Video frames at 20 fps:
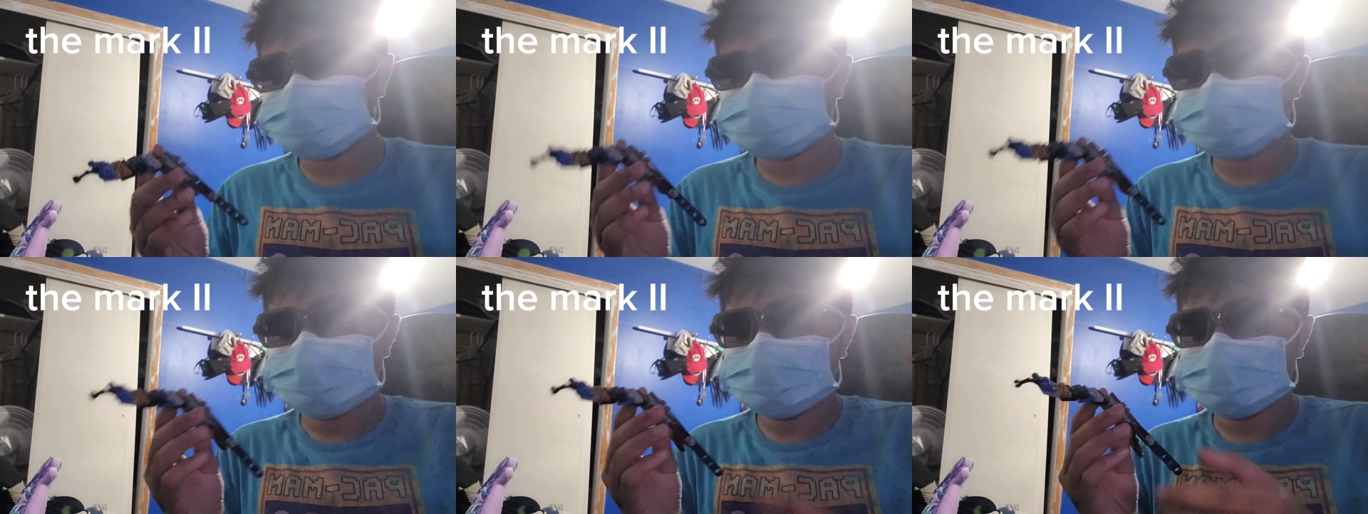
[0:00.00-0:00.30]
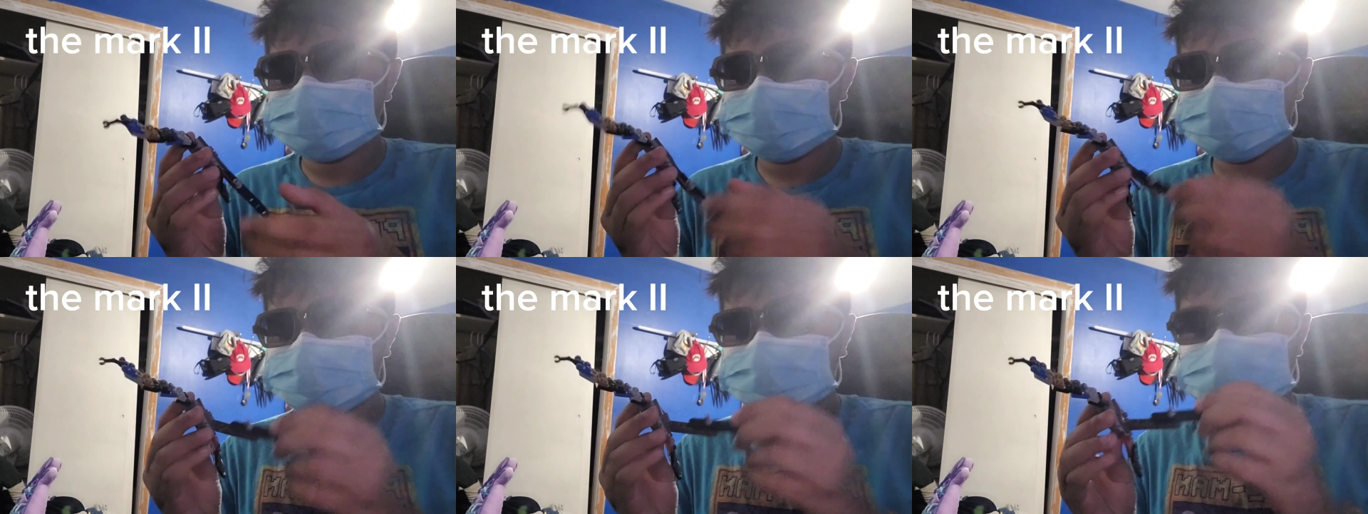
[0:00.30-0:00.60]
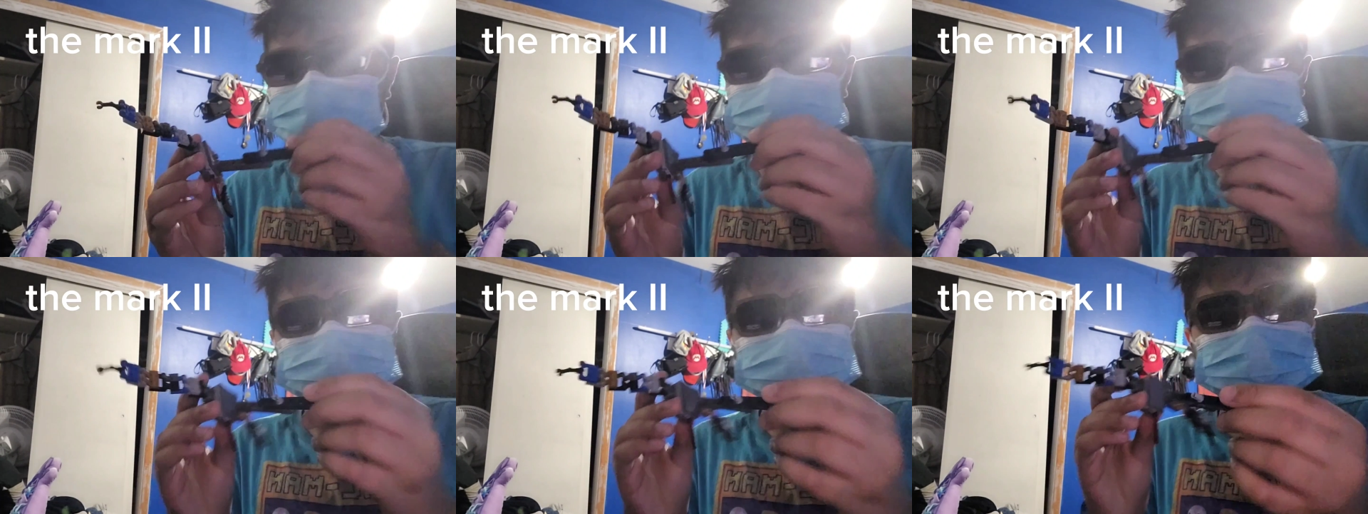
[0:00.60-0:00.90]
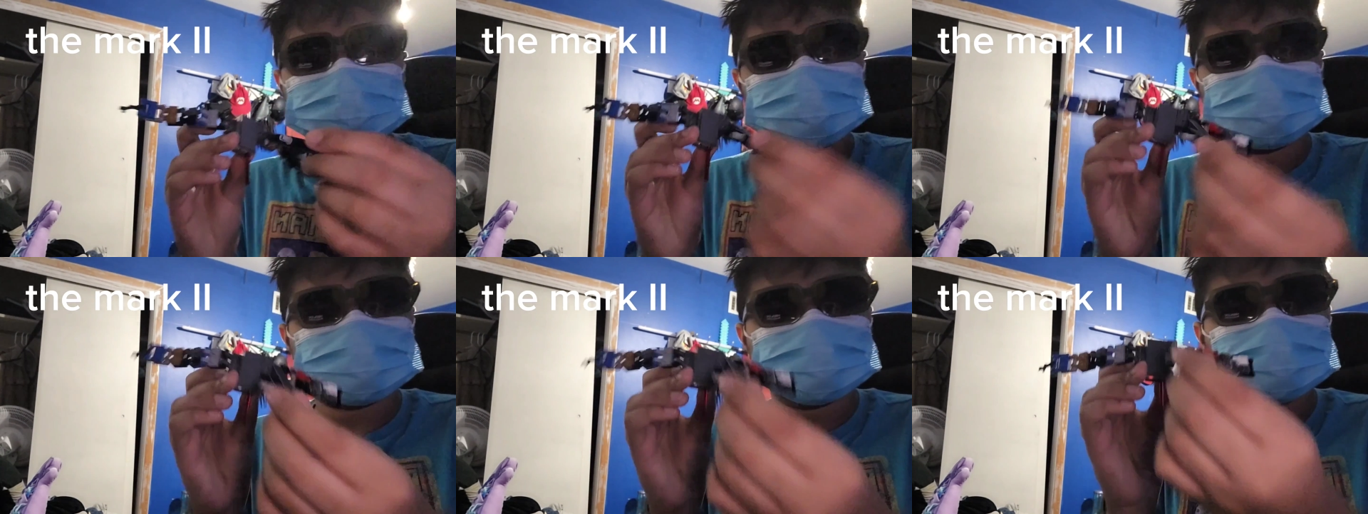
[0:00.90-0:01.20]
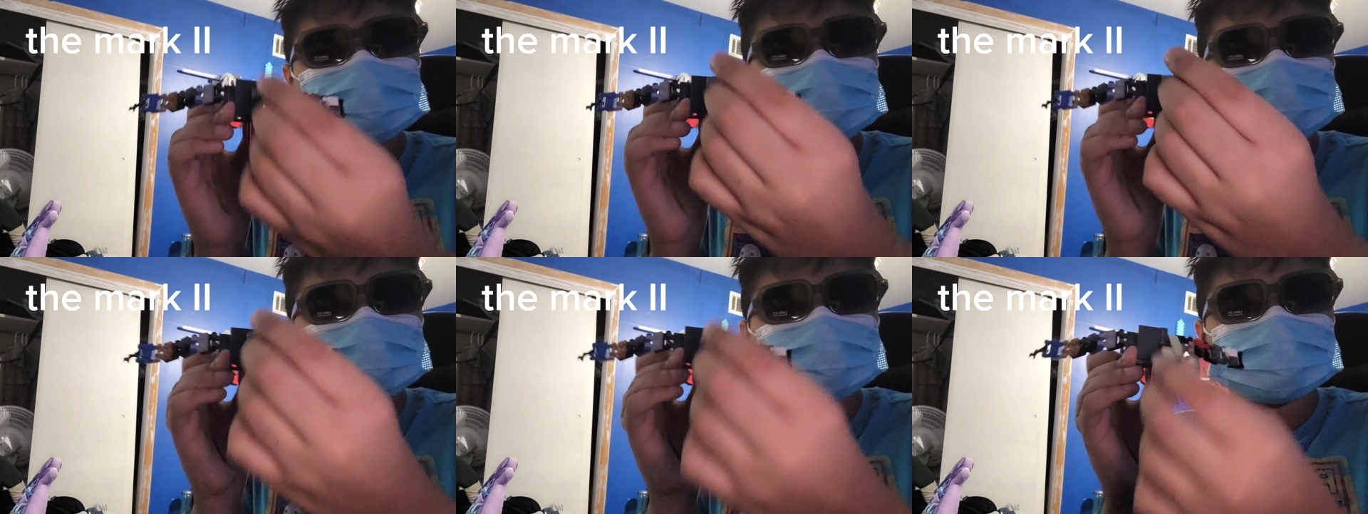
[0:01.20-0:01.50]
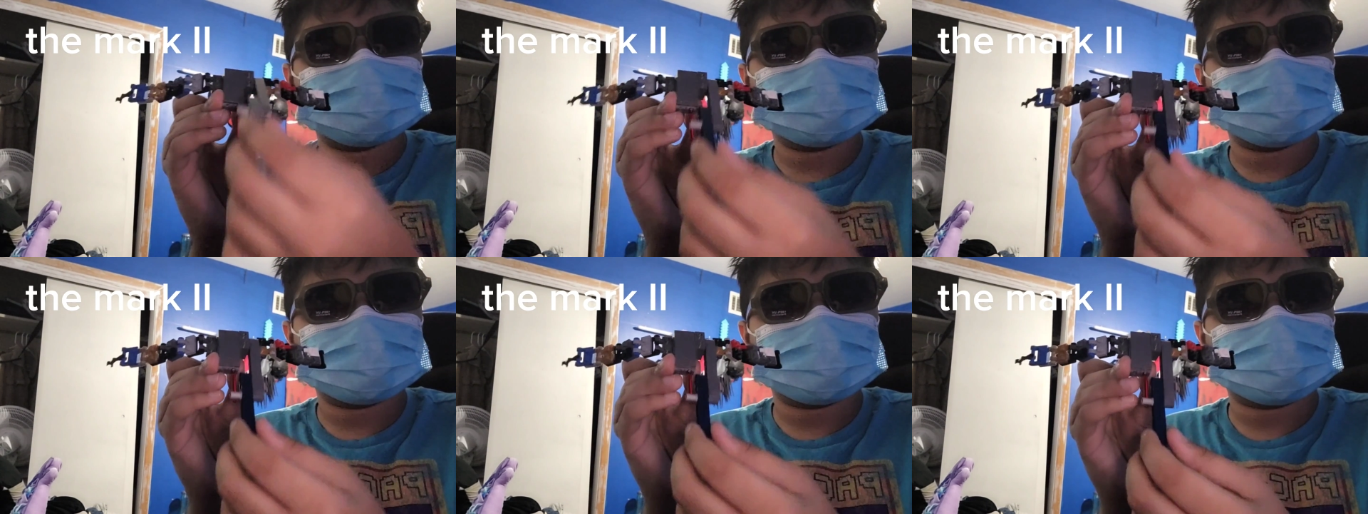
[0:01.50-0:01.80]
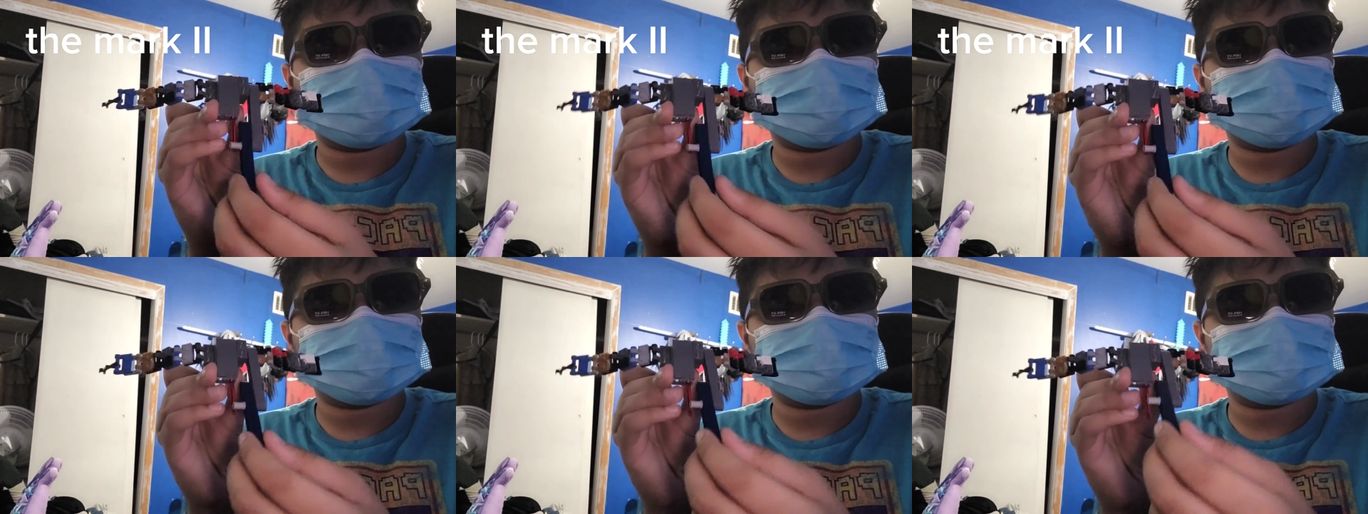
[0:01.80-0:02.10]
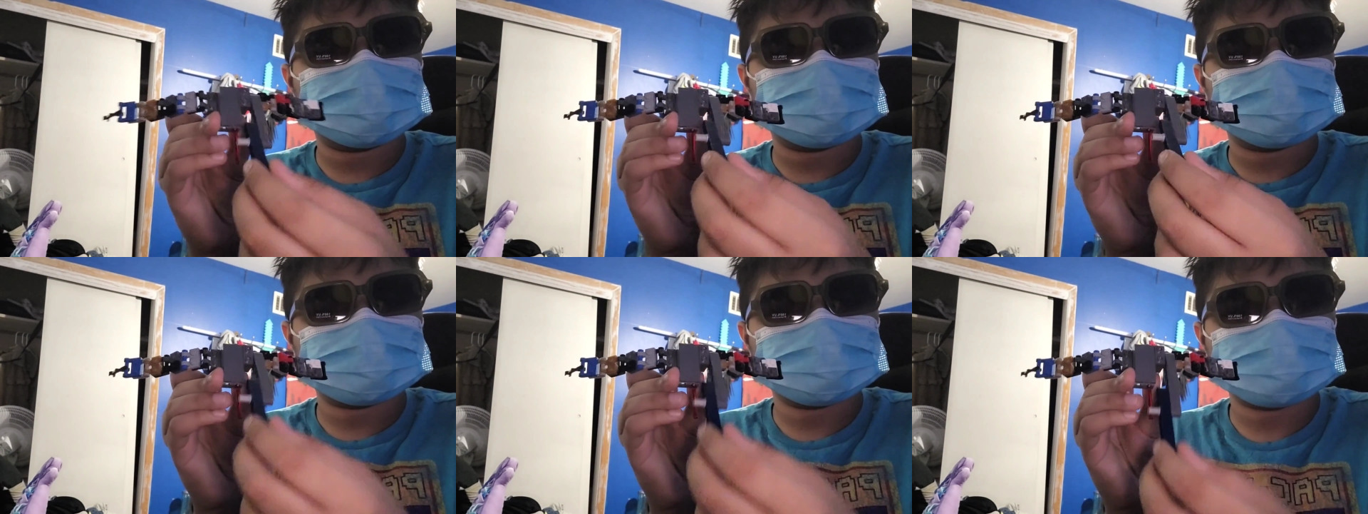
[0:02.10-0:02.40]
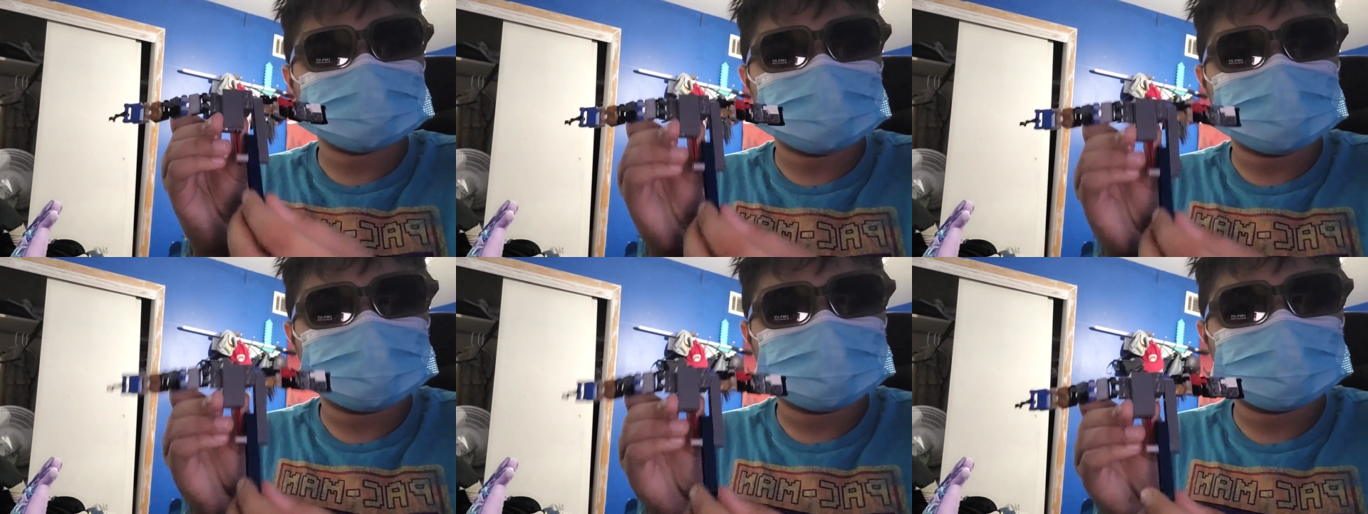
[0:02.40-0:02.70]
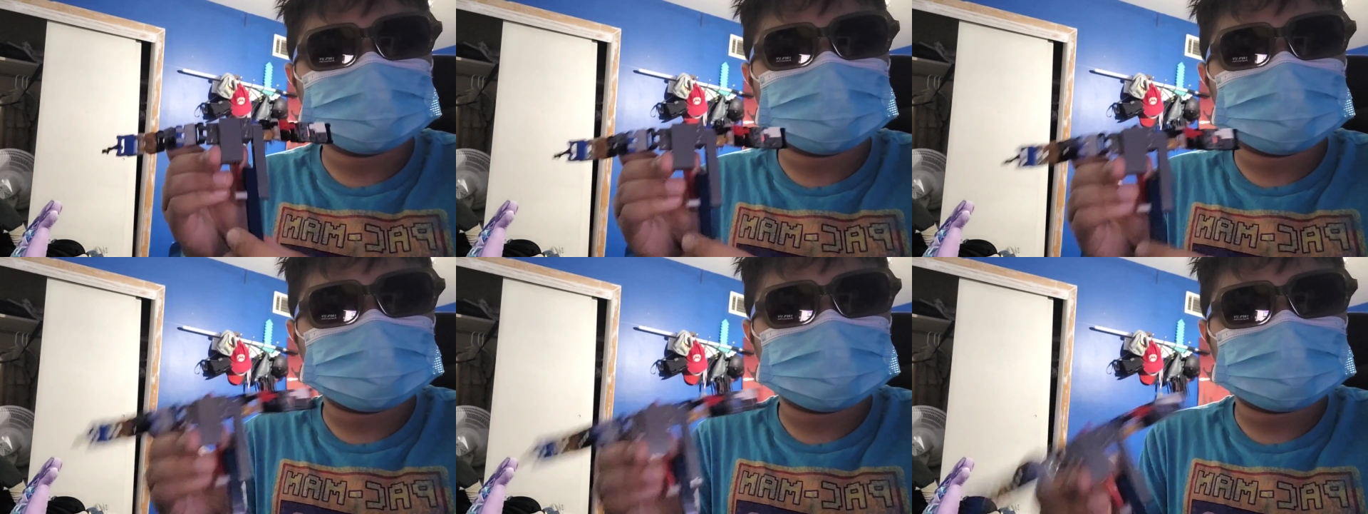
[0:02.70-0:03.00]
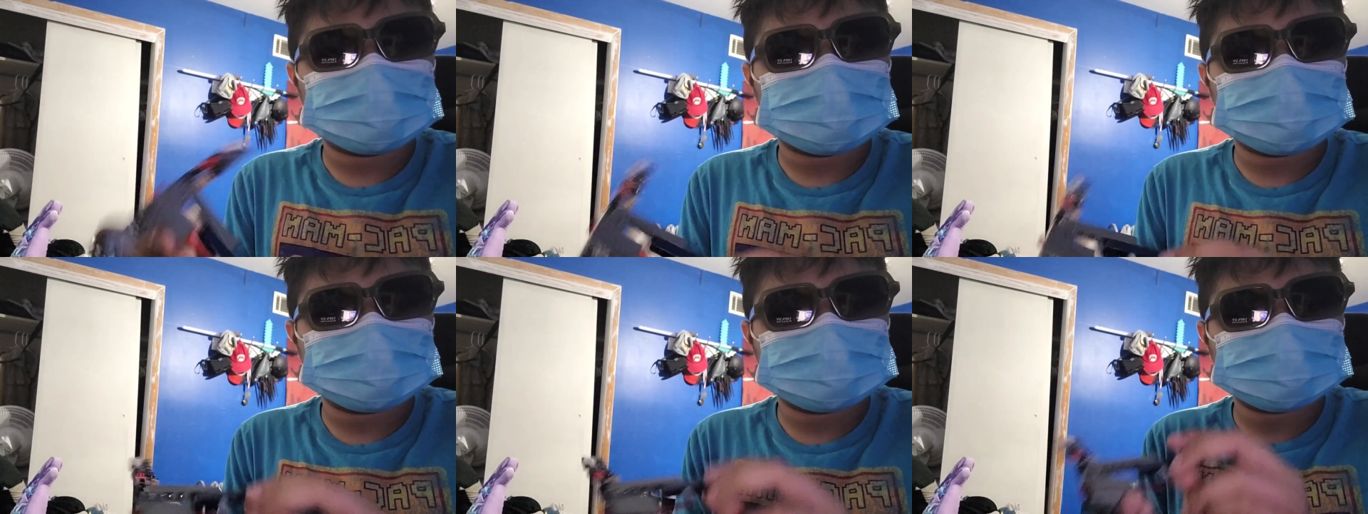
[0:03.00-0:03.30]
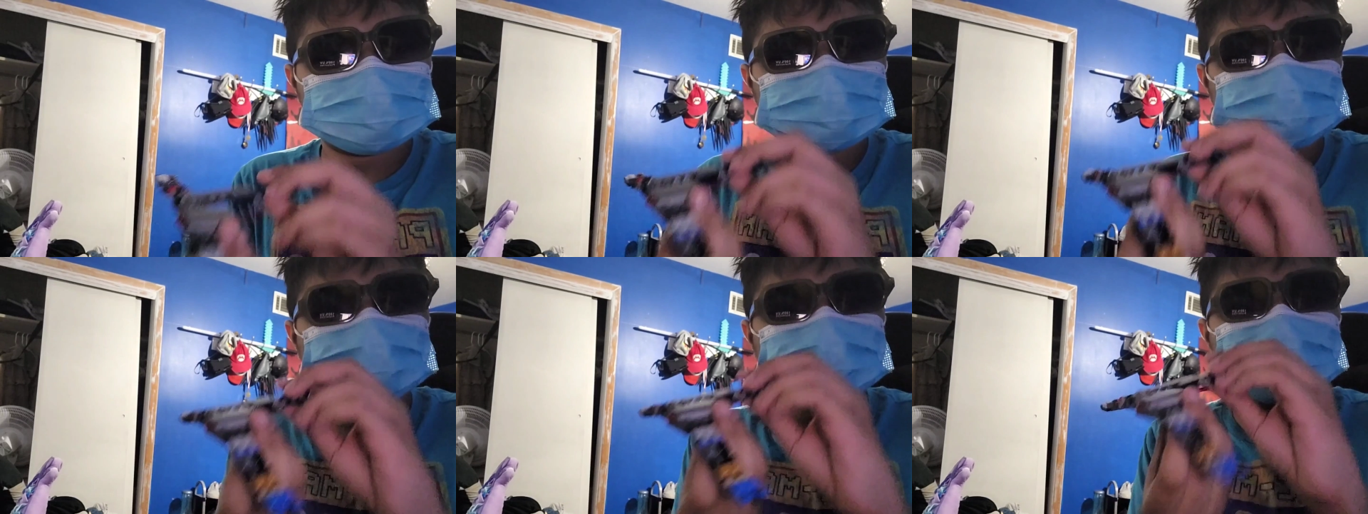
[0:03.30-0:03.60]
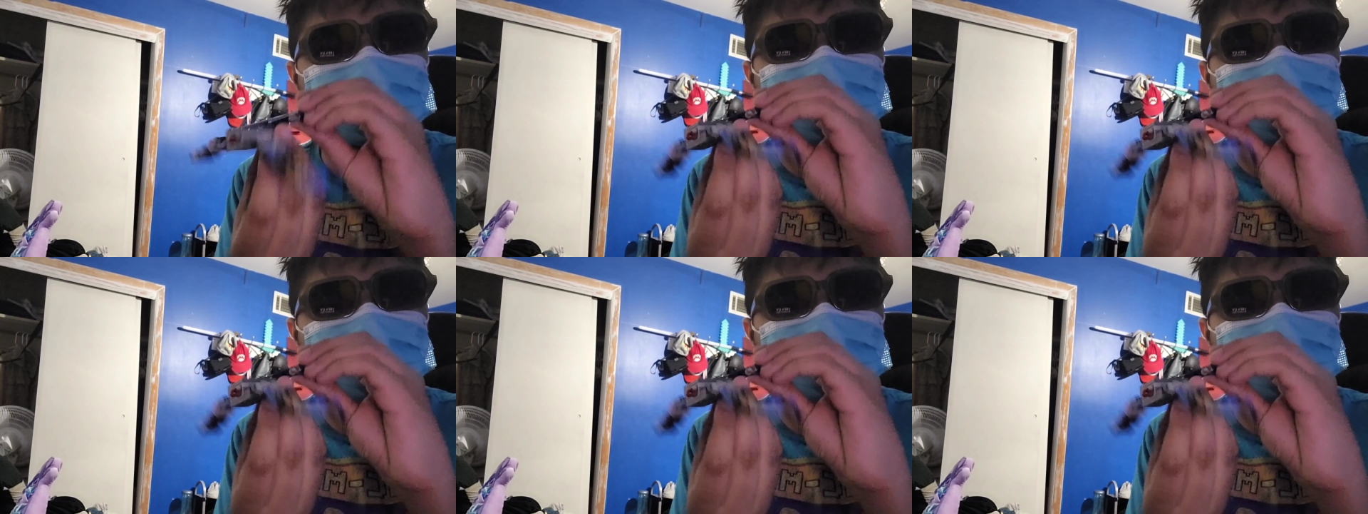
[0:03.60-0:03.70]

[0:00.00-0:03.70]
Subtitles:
(no speaker visible)